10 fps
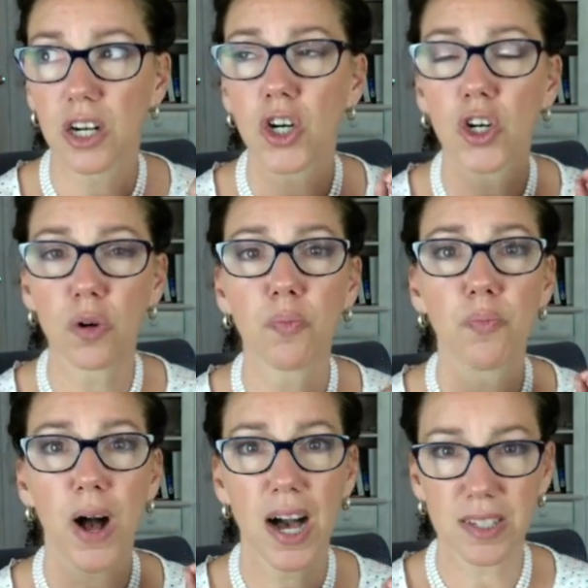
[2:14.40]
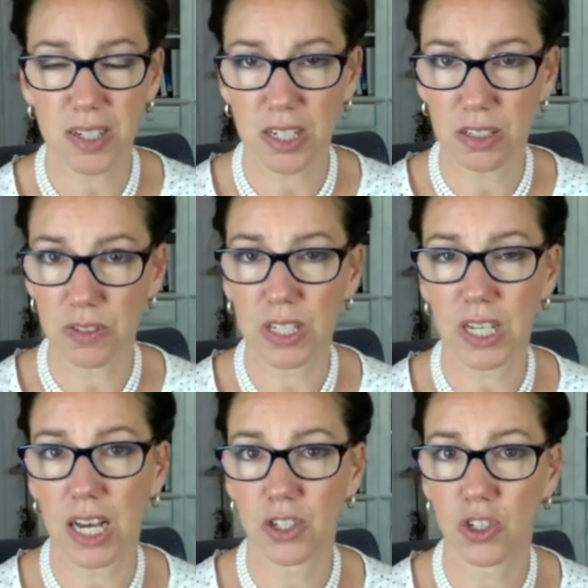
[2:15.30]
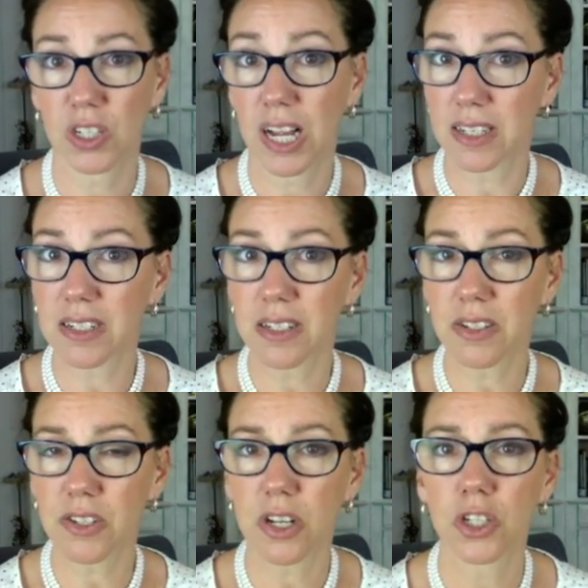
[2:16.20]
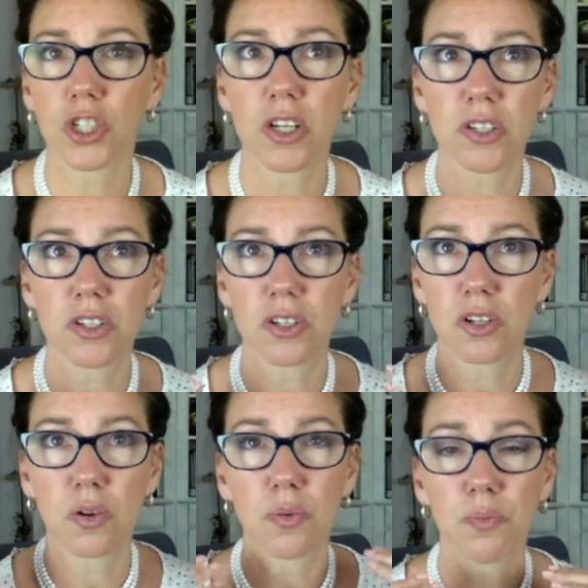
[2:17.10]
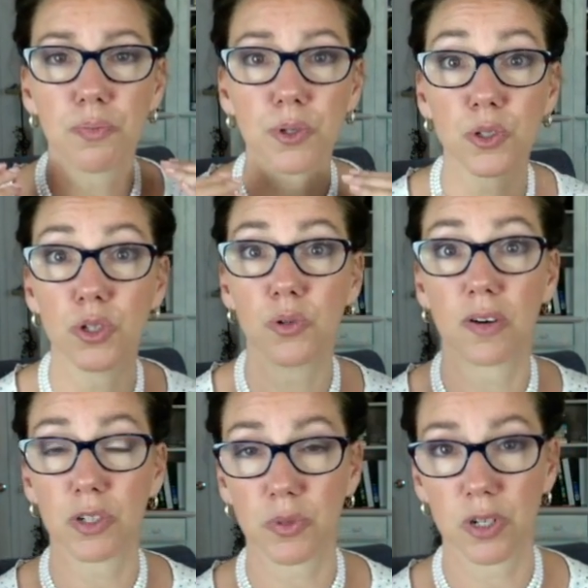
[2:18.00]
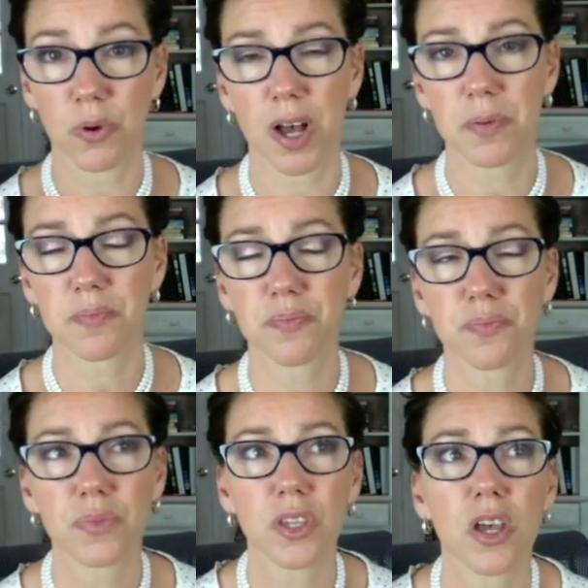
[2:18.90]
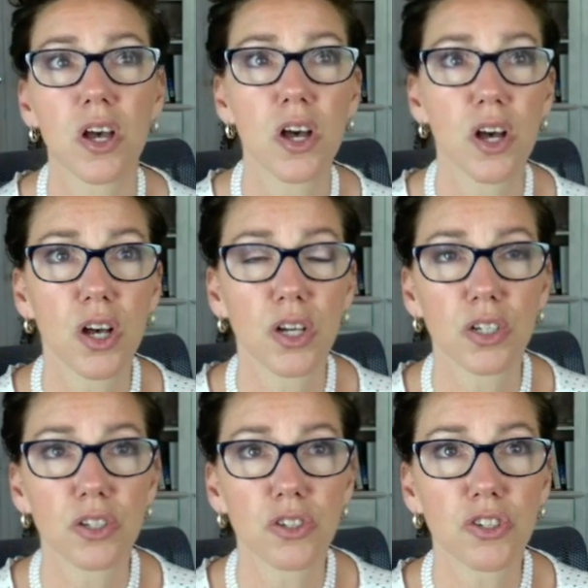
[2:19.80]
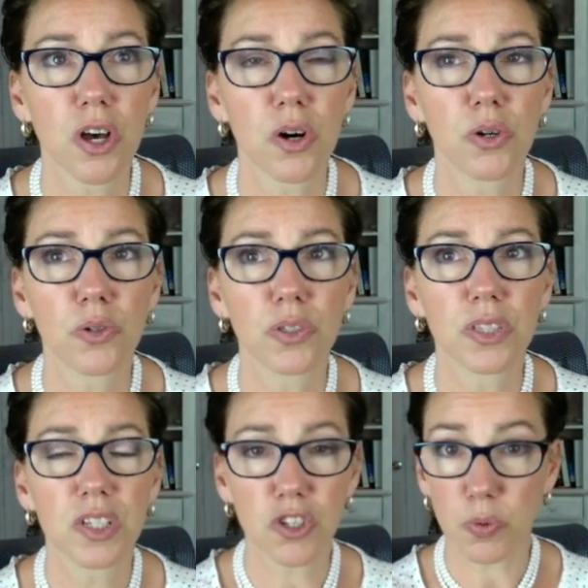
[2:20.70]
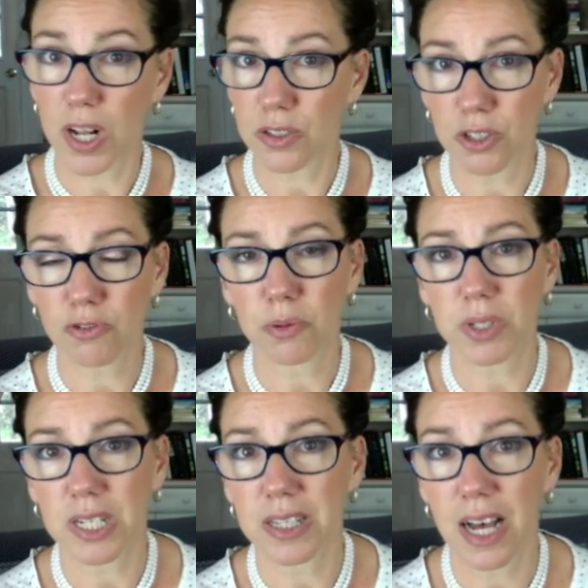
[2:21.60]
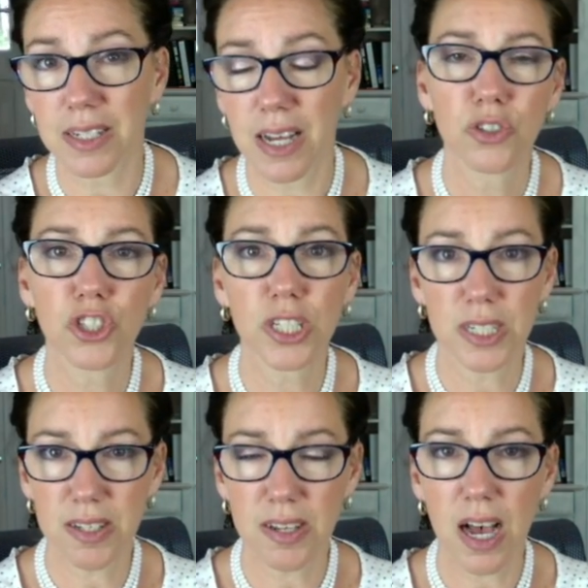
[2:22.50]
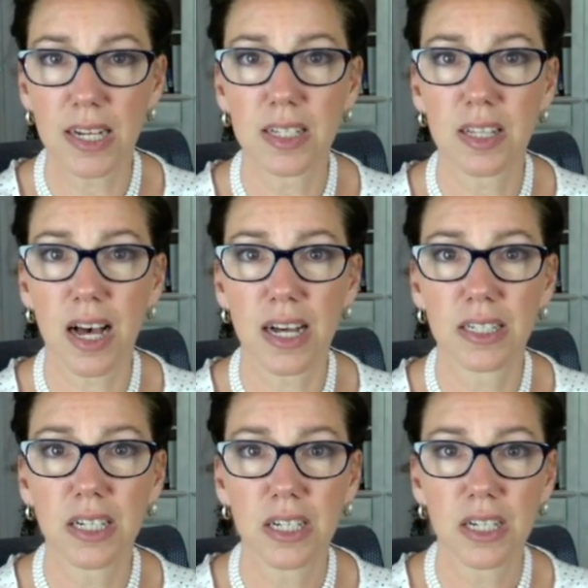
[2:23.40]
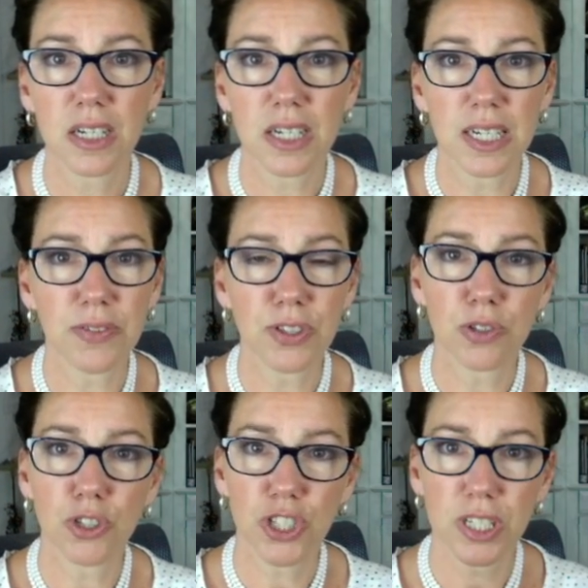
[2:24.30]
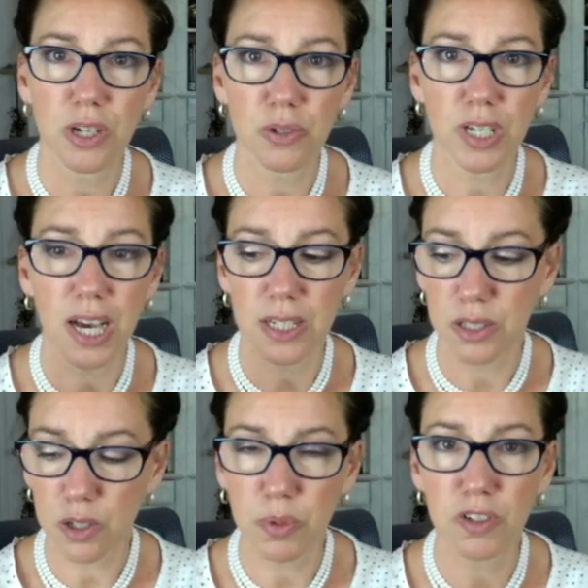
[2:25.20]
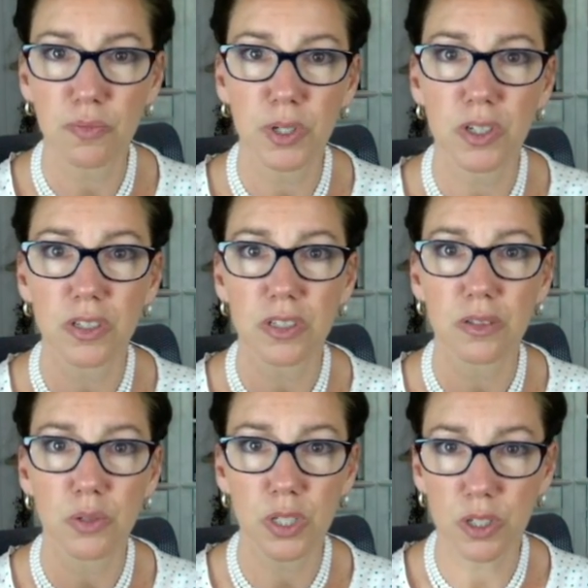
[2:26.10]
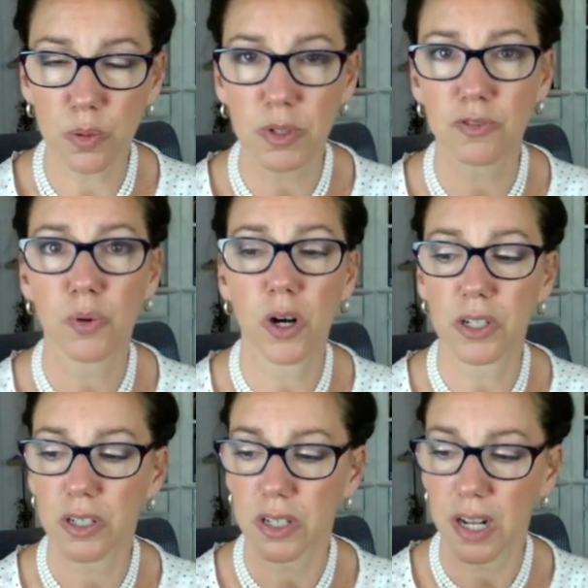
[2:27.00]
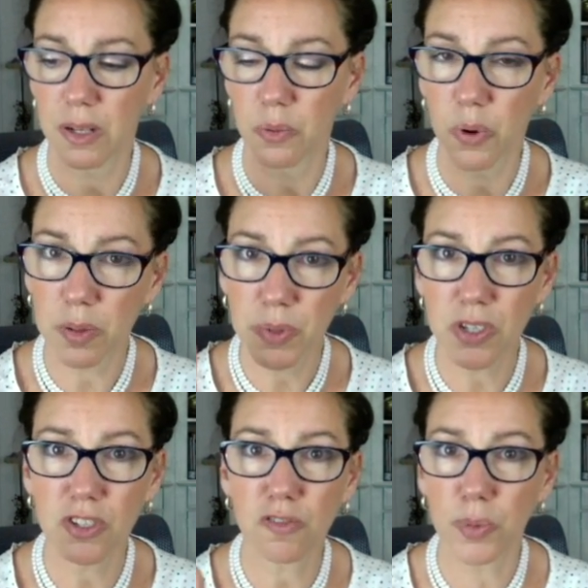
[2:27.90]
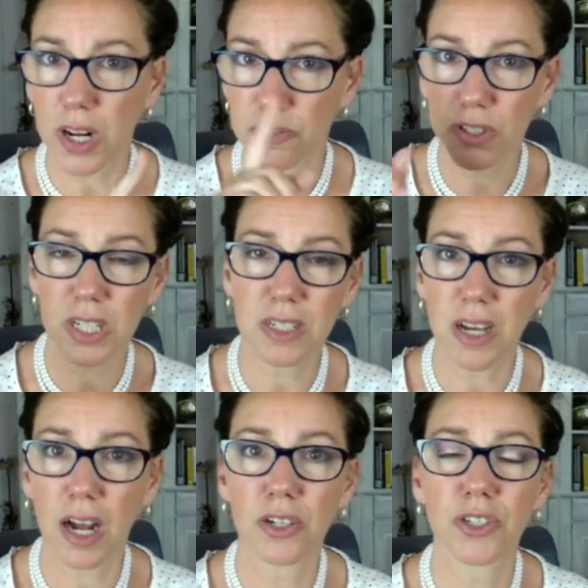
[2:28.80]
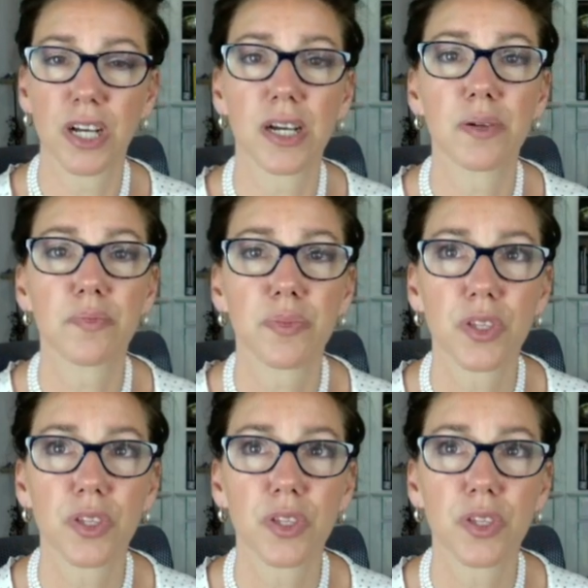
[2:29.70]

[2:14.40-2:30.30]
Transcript: her positivity and her lessons just blew everyone away. So, this is what I learned from Nina that day. She decided that even though she only had a little bit of milk or a little bit of water and one piece of bread for the entire day,